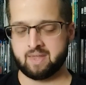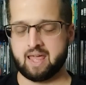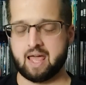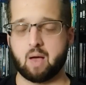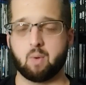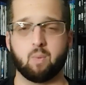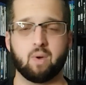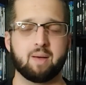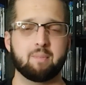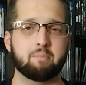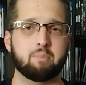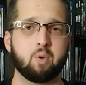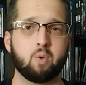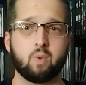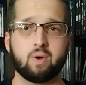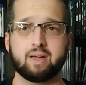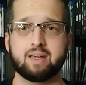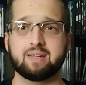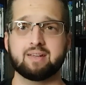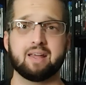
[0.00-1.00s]
At one
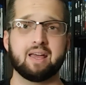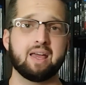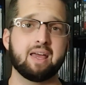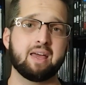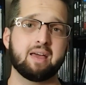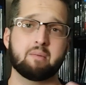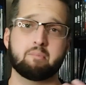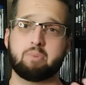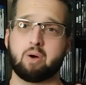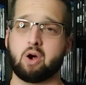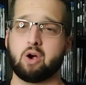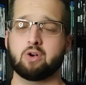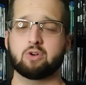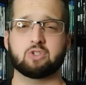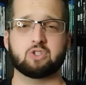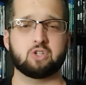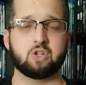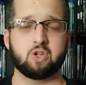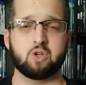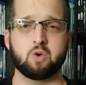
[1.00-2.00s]
point,
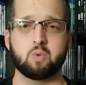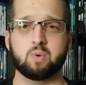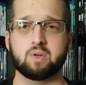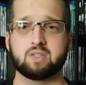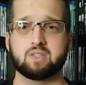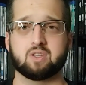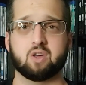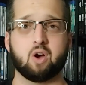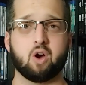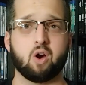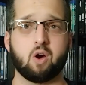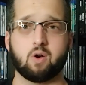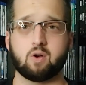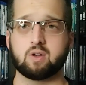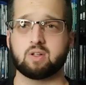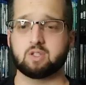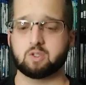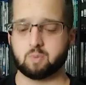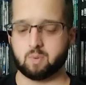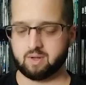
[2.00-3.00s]
Part 2 was the
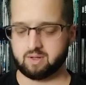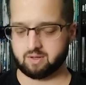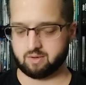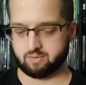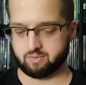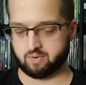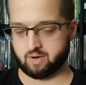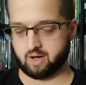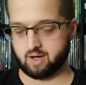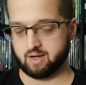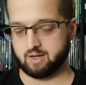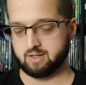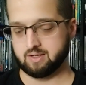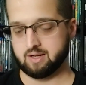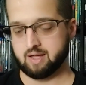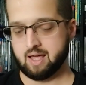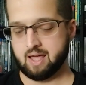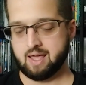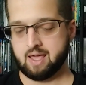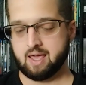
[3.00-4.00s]
hardest one to
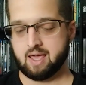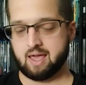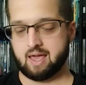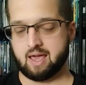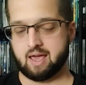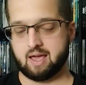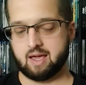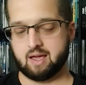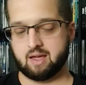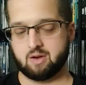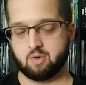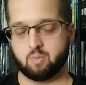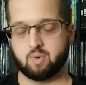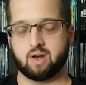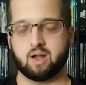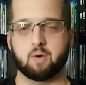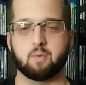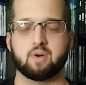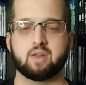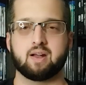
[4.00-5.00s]
find, and when
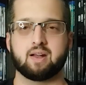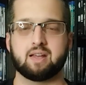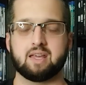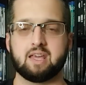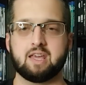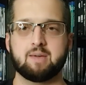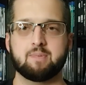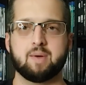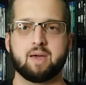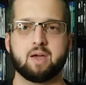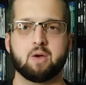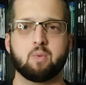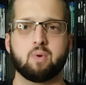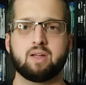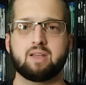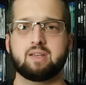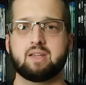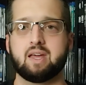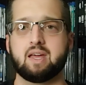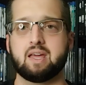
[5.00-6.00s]
I went on eBay
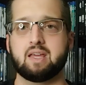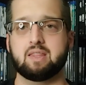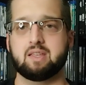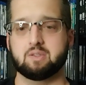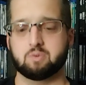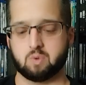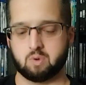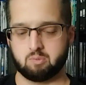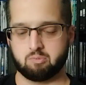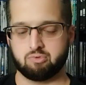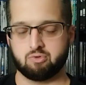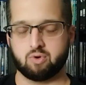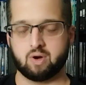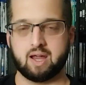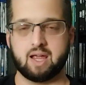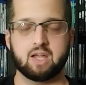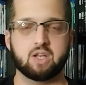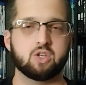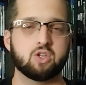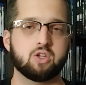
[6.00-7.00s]
one day, these were
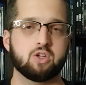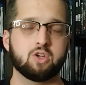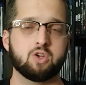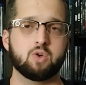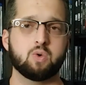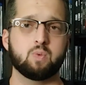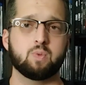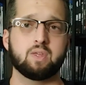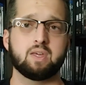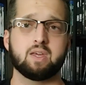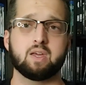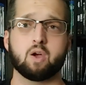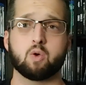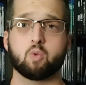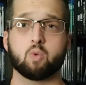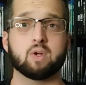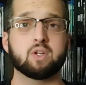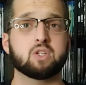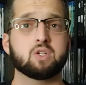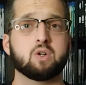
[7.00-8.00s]
brand new. The
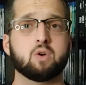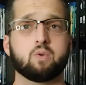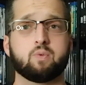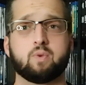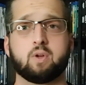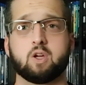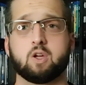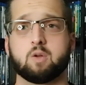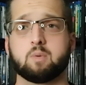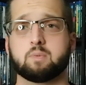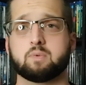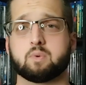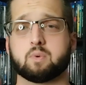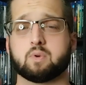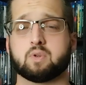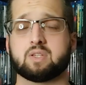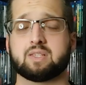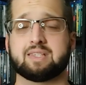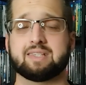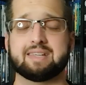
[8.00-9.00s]
original films
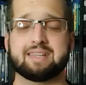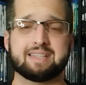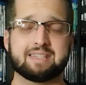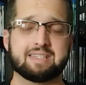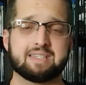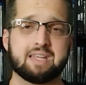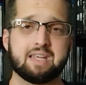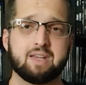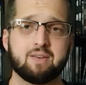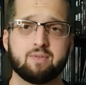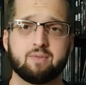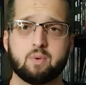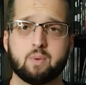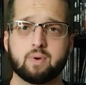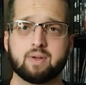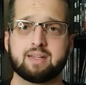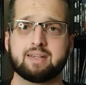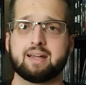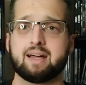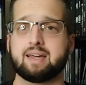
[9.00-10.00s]
were
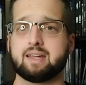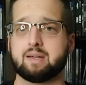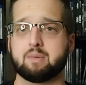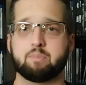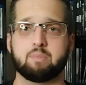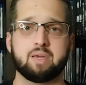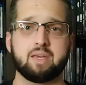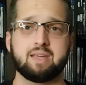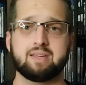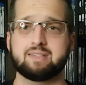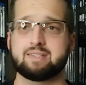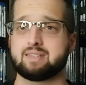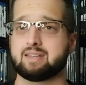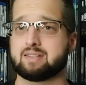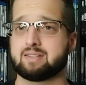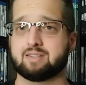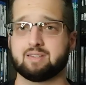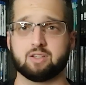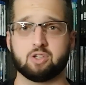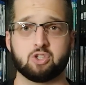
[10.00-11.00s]
$16.49 a piece.
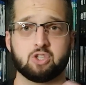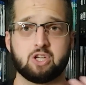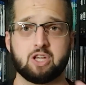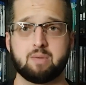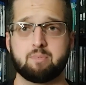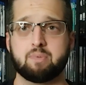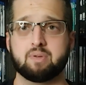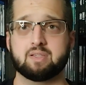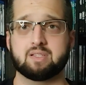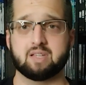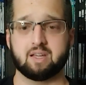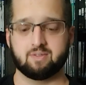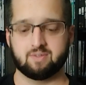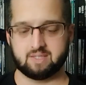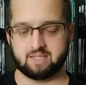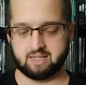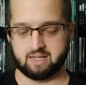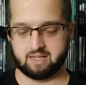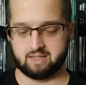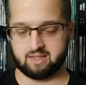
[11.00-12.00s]
That's the cheapest I've
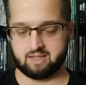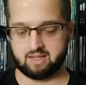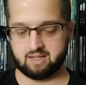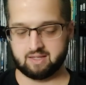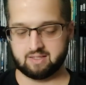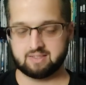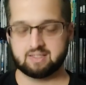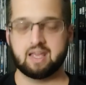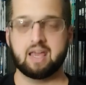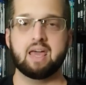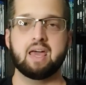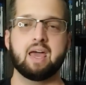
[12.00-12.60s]
seen these.